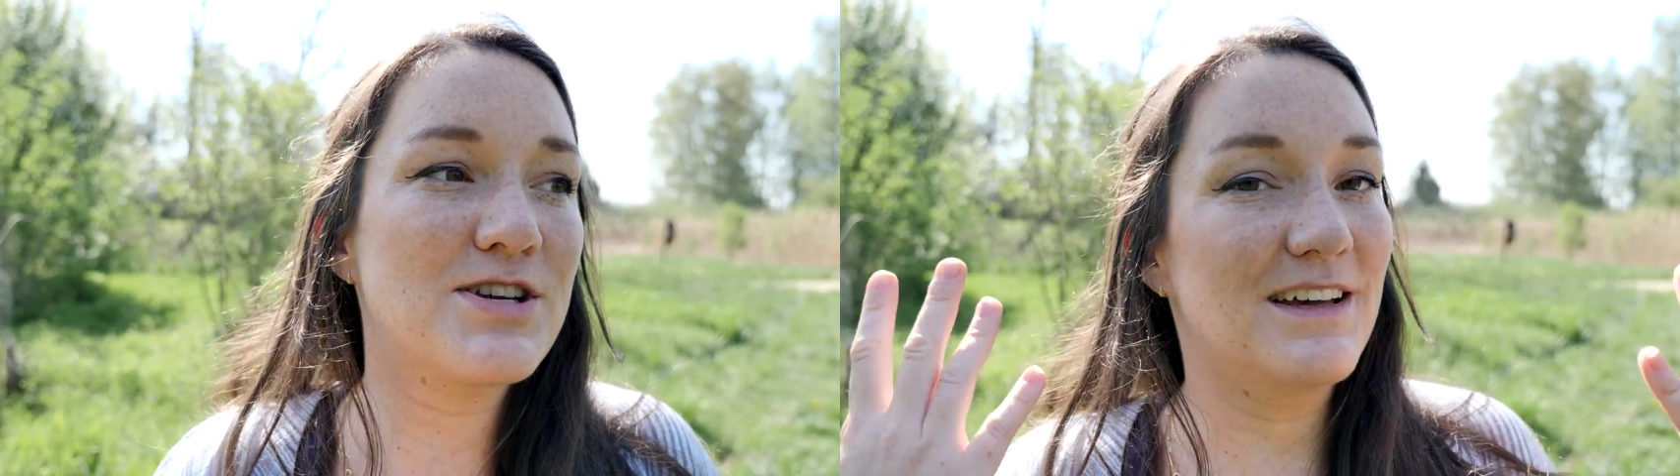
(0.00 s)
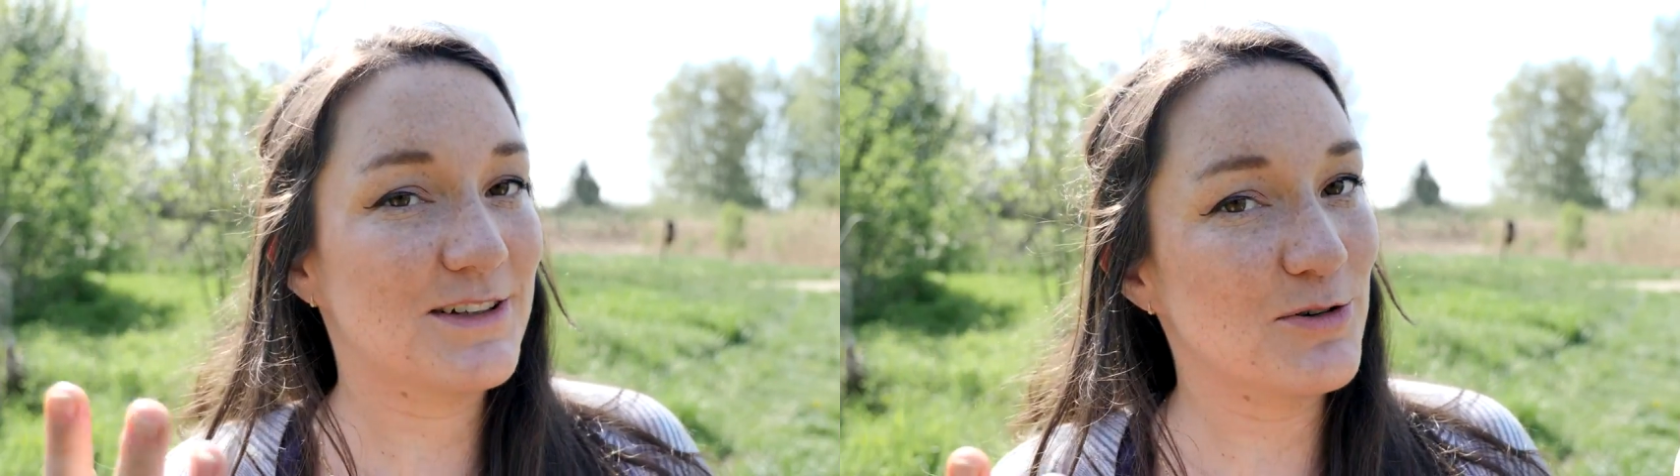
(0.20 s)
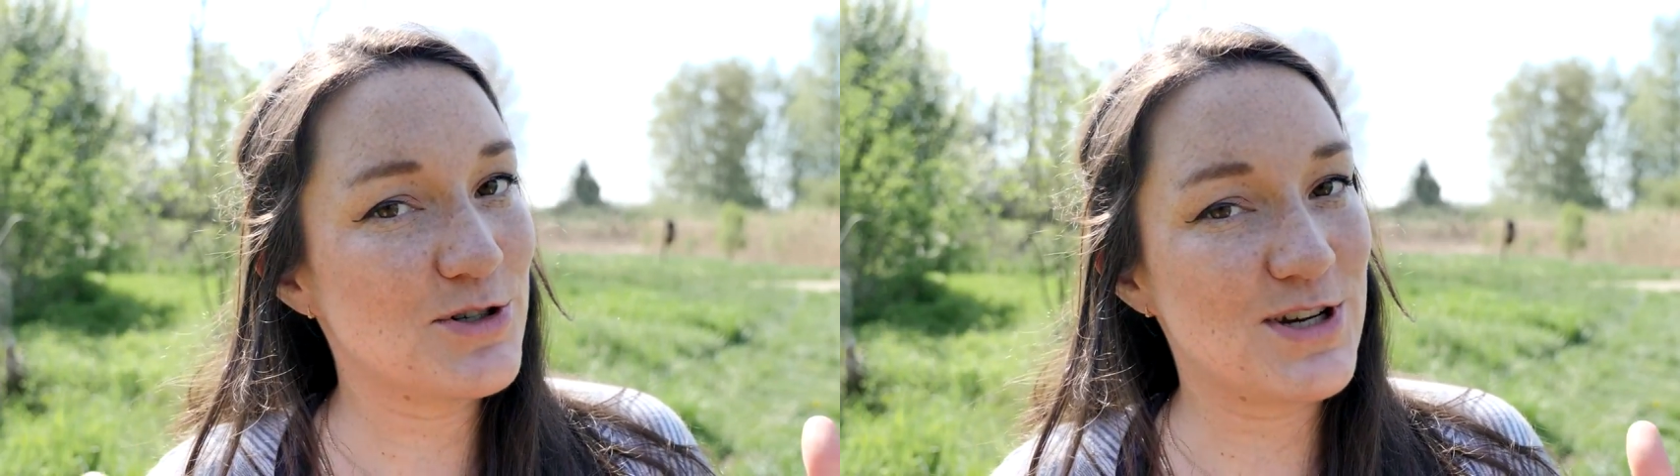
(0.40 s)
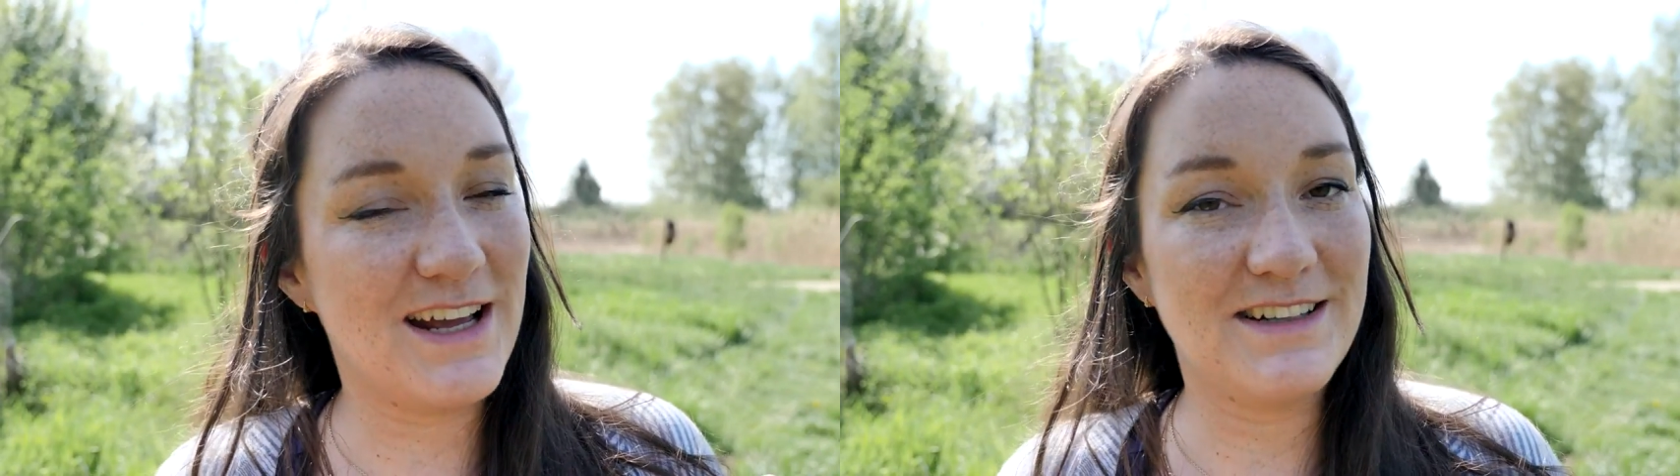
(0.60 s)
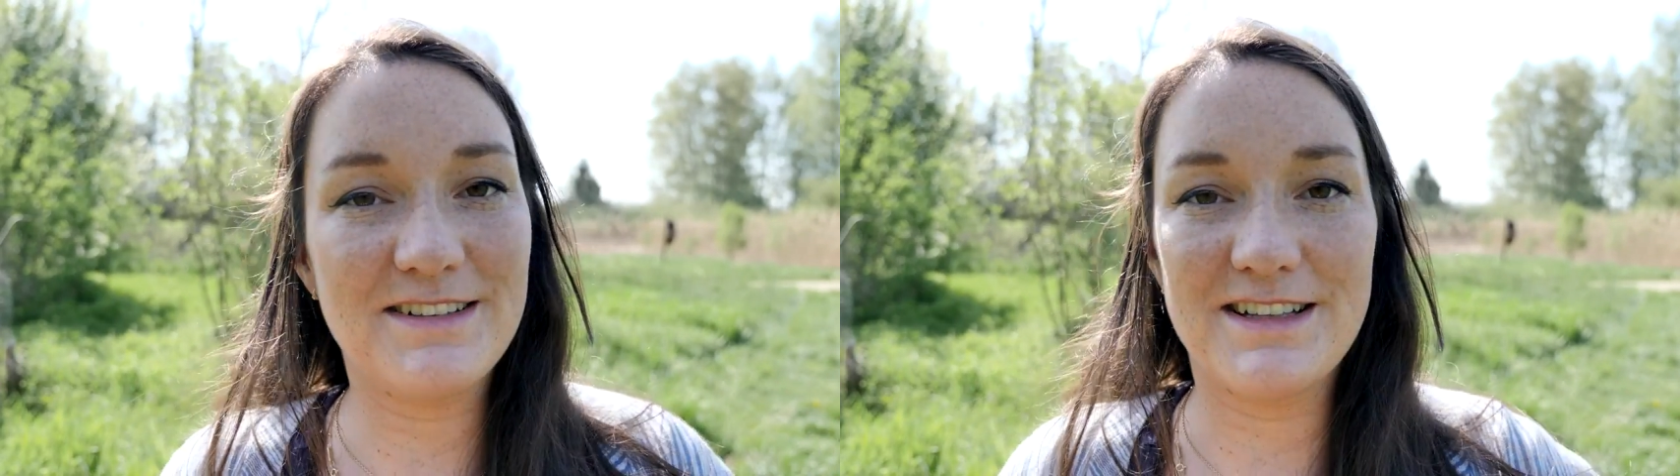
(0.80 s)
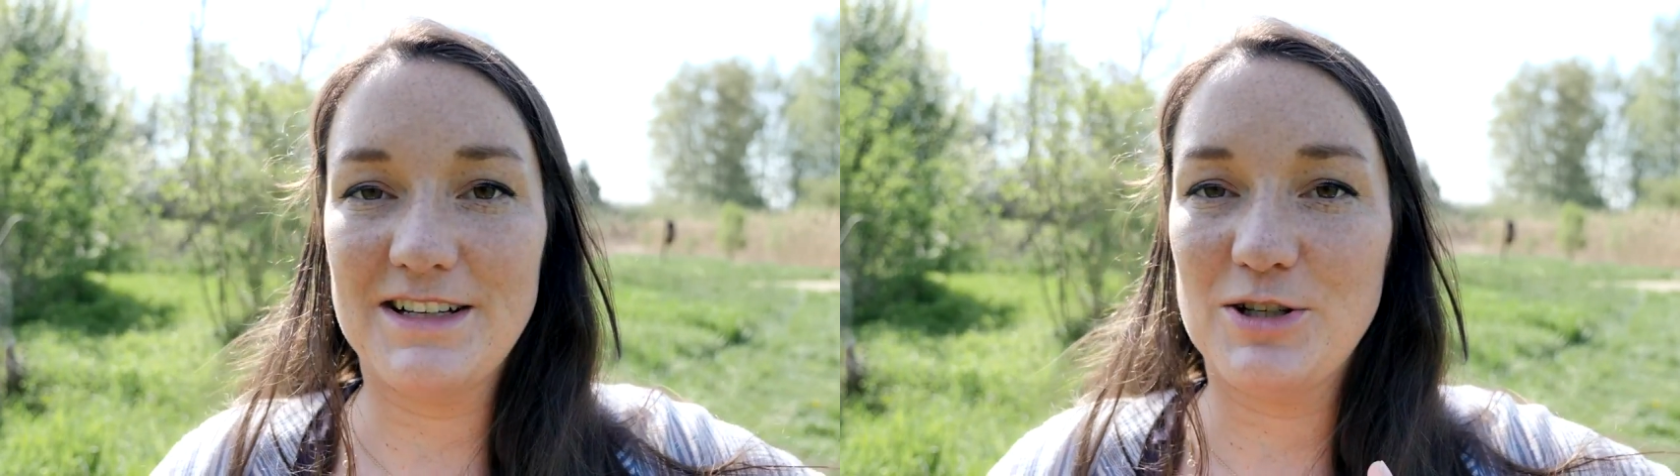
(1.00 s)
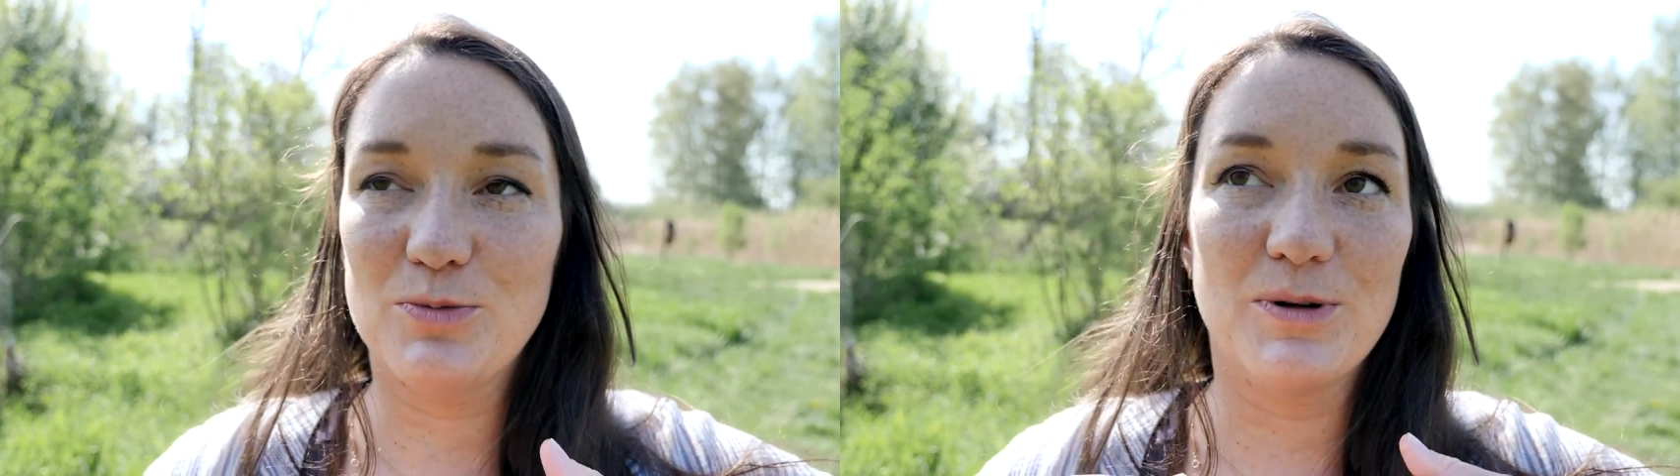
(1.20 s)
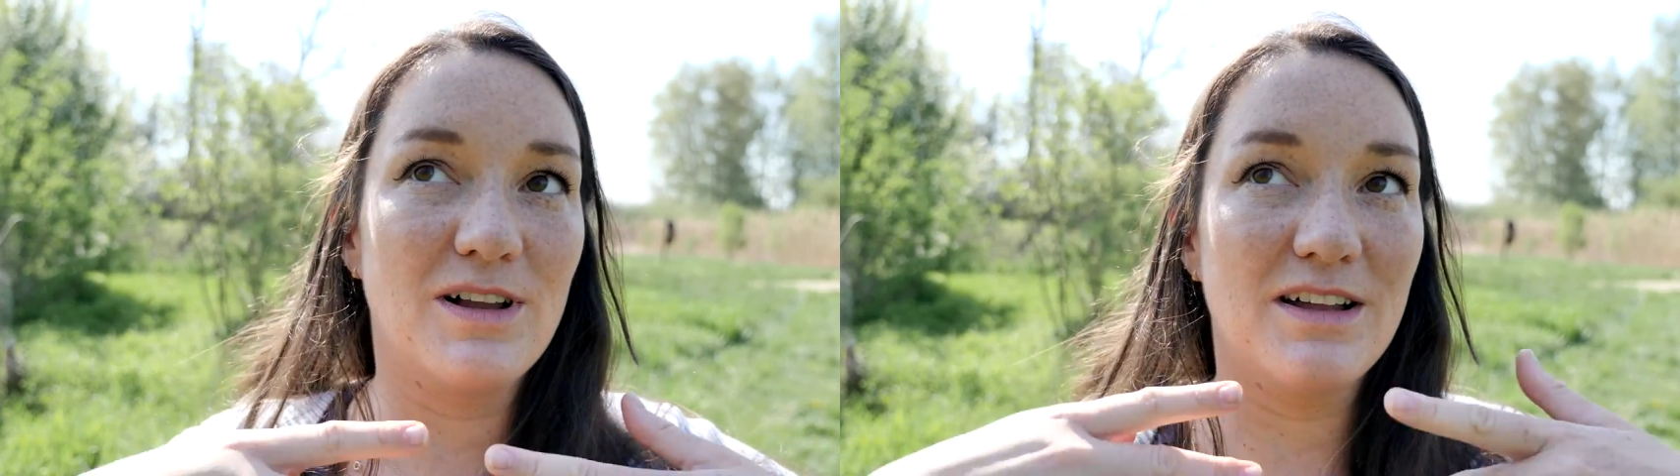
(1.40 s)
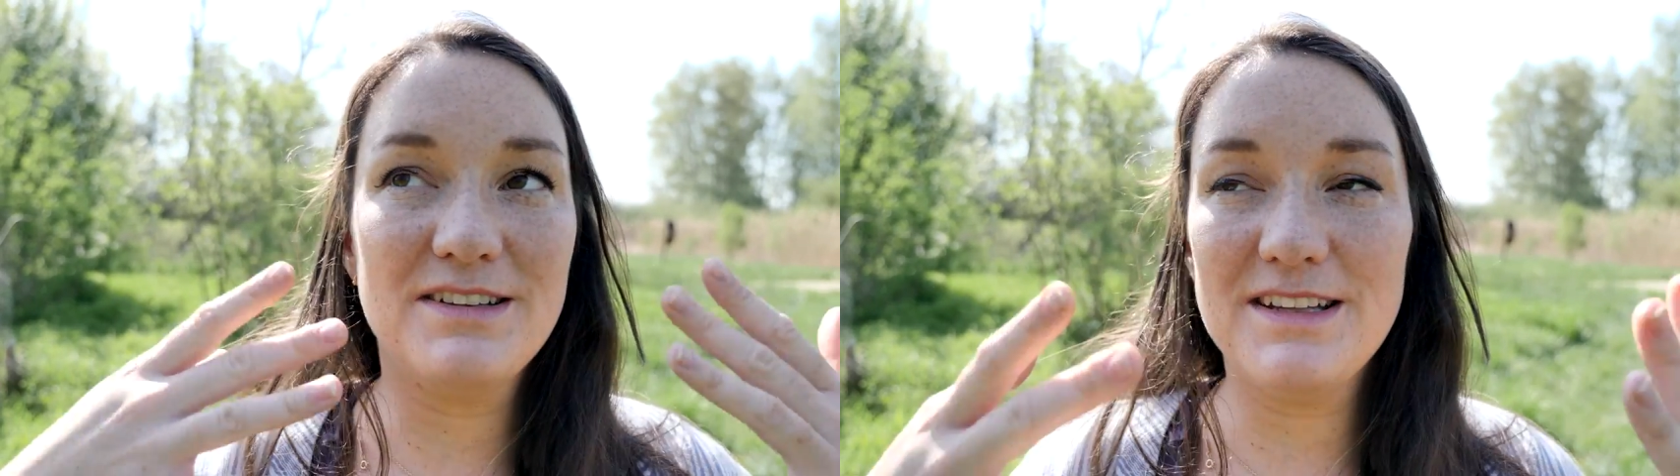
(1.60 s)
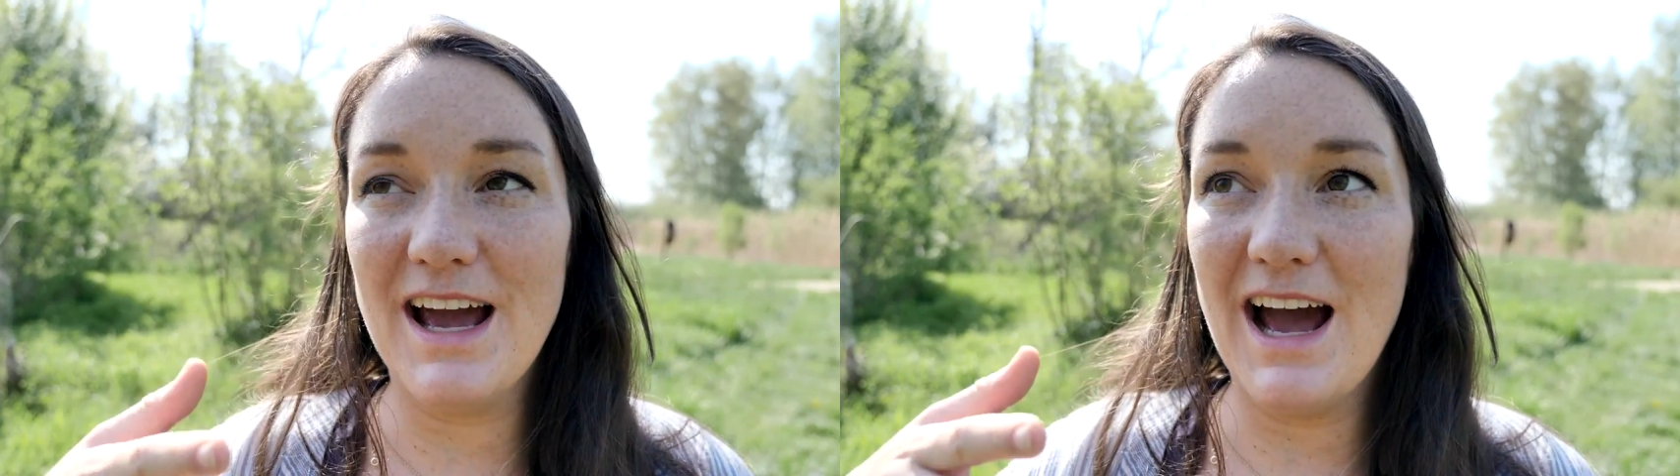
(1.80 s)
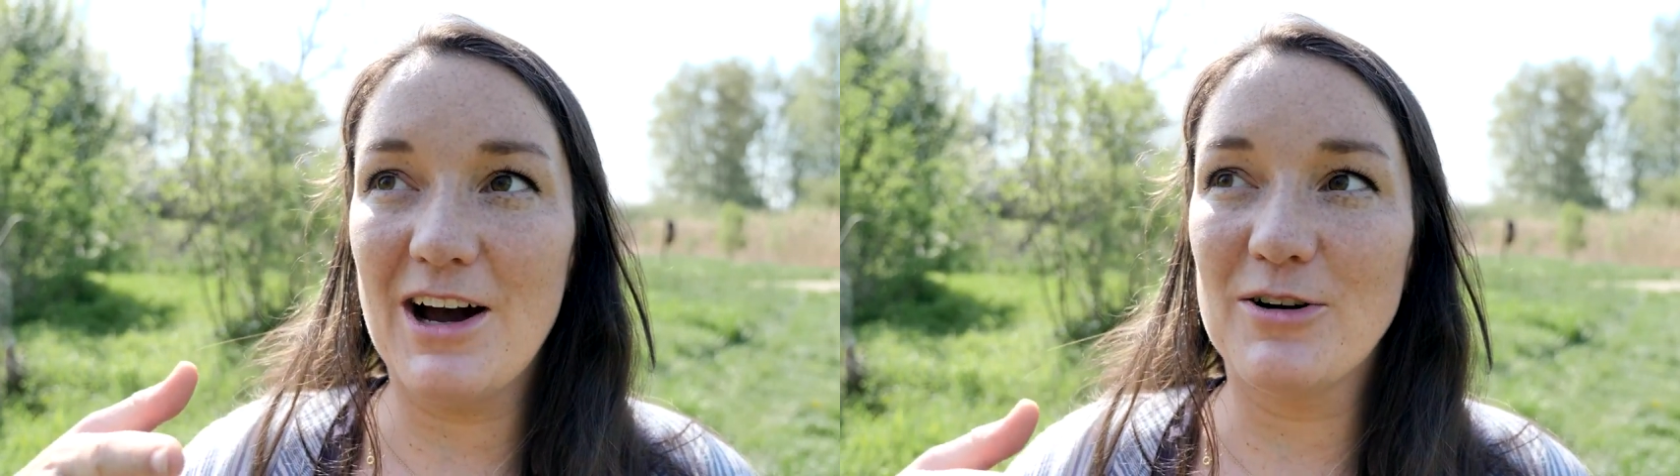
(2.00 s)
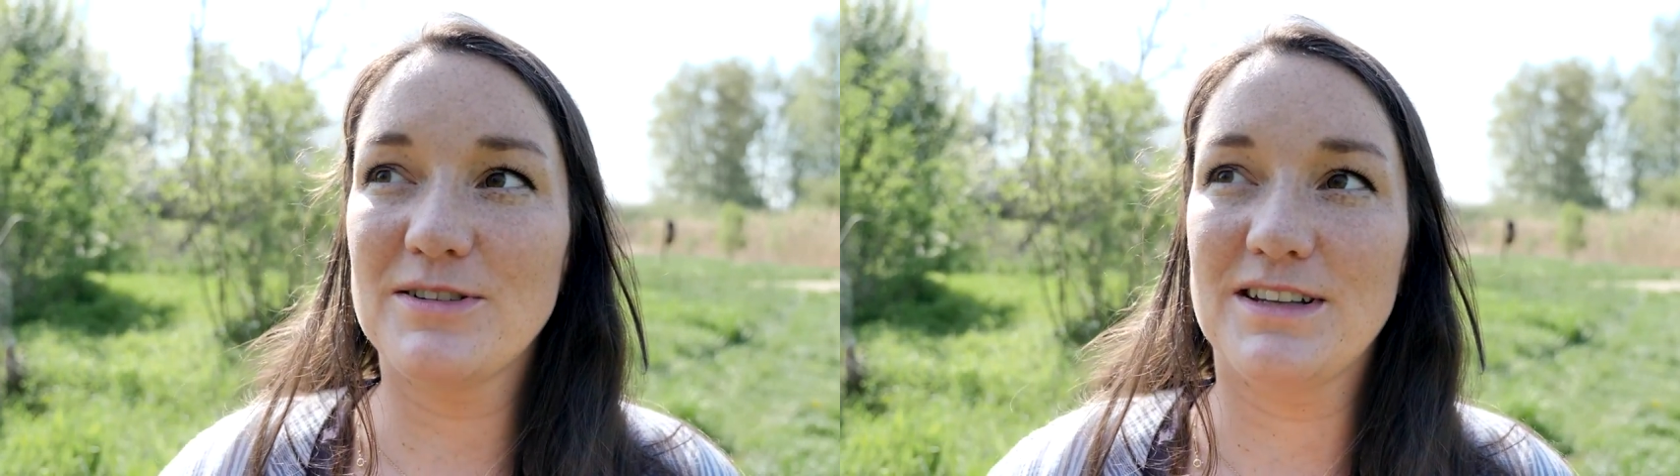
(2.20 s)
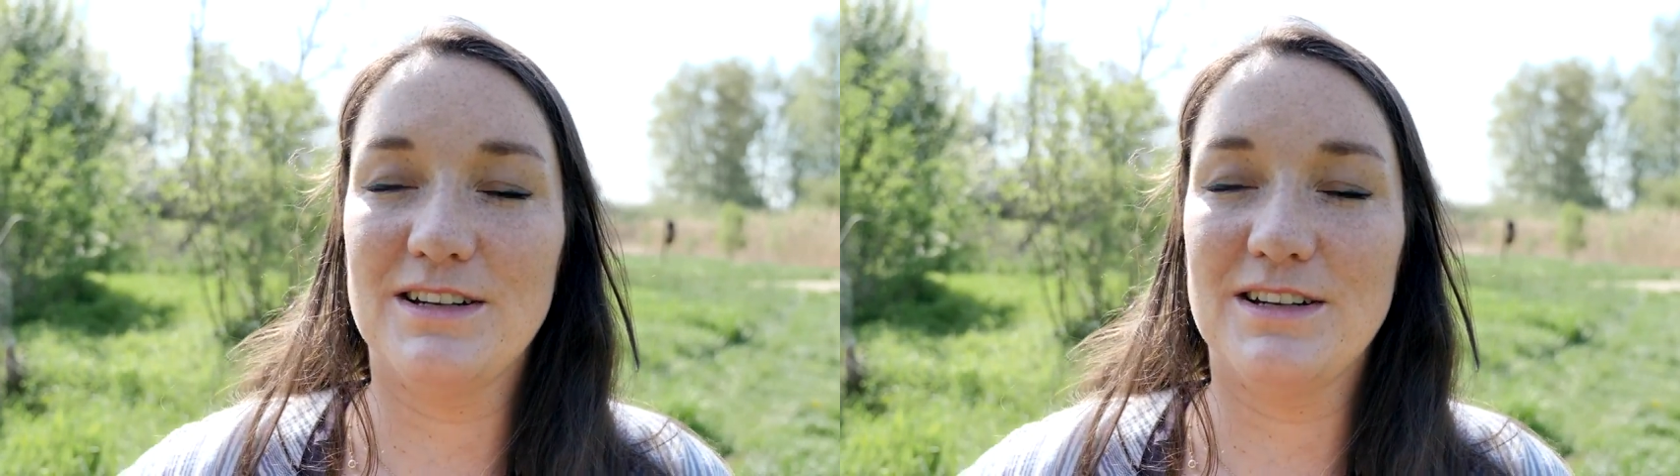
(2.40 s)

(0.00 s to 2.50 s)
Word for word: there's a good chance that you will see a house,